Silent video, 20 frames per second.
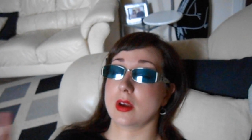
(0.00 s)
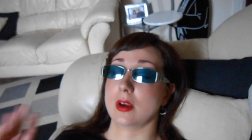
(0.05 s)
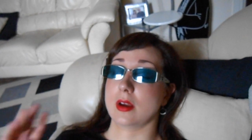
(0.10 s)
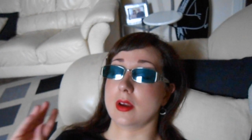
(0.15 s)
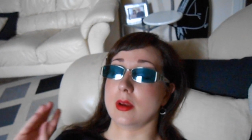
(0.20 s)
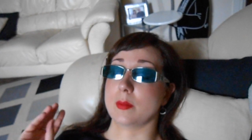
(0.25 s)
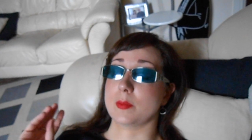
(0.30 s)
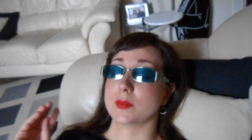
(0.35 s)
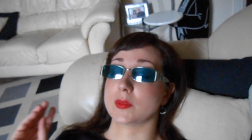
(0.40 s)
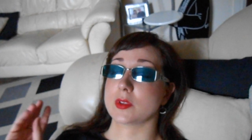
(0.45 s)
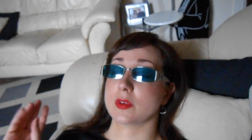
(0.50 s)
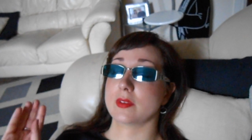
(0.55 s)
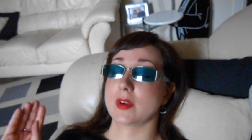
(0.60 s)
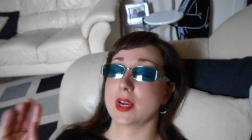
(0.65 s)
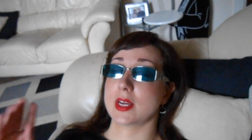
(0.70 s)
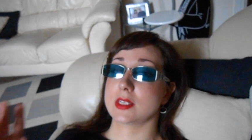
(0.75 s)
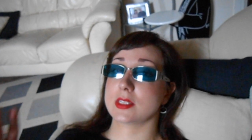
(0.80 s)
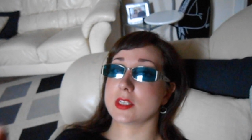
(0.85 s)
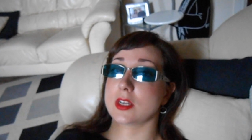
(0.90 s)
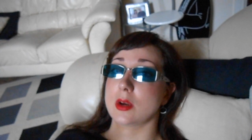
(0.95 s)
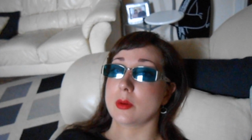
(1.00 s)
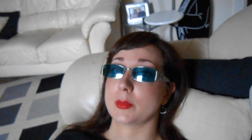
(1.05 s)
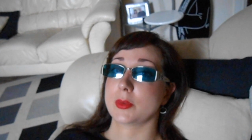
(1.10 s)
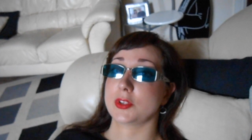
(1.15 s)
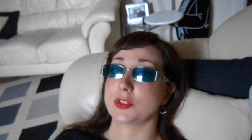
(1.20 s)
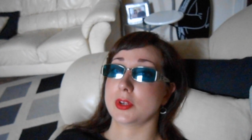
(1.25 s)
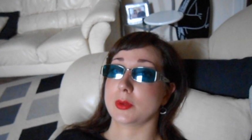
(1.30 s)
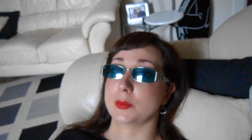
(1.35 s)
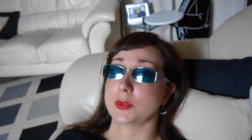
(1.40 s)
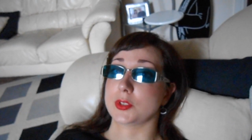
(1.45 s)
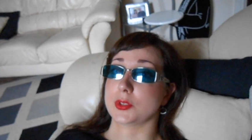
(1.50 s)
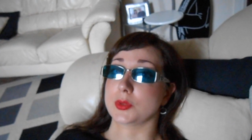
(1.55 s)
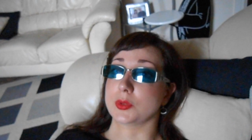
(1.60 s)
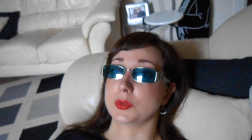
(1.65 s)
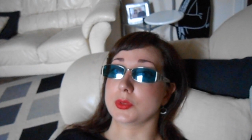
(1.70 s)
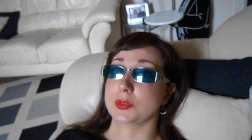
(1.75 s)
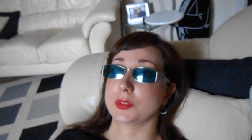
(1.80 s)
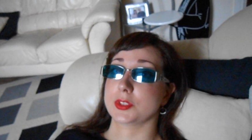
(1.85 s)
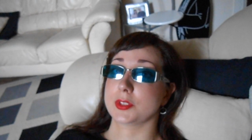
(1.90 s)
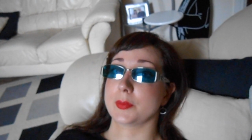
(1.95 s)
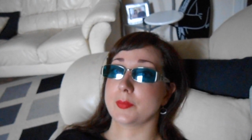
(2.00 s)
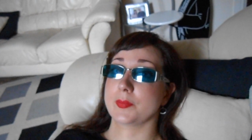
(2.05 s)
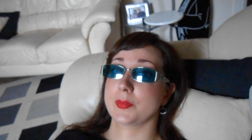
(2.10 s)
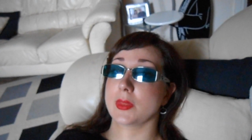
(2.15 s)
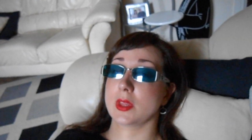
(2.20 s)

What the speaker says: So I've had to cut my trip short.